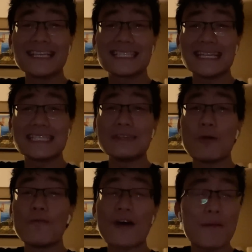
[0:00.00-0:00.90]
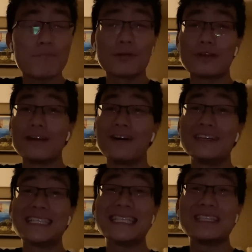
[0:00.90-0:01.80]
since November,
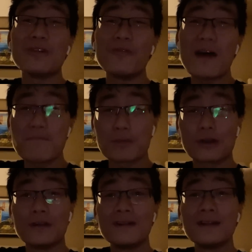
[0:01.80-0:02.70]
y'all. Since November.